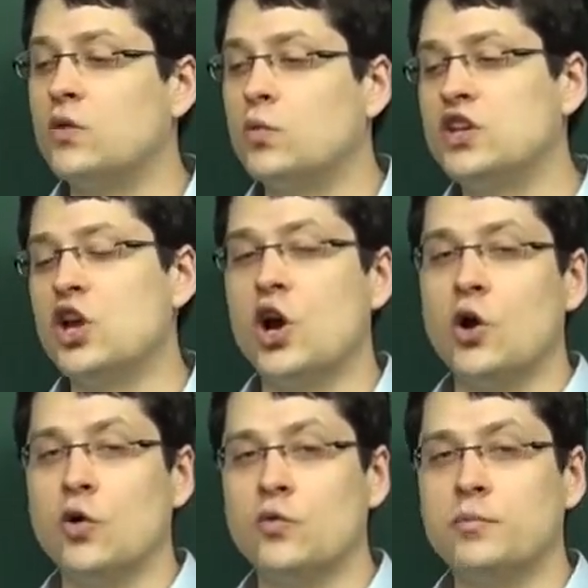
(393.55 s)
can we
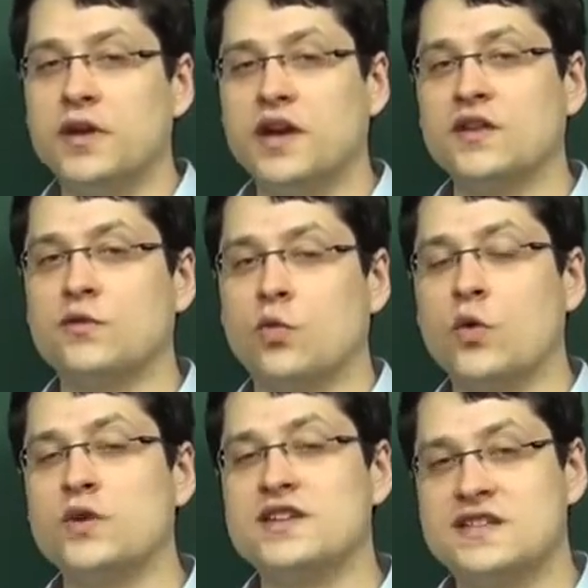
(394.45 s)
know because of
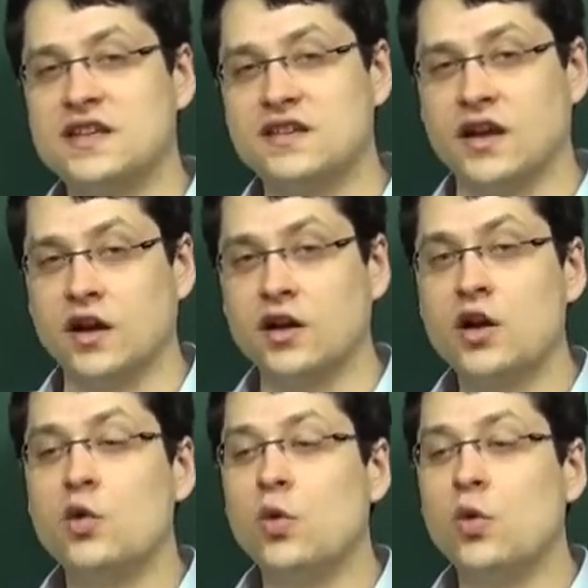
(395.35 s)
what we see there,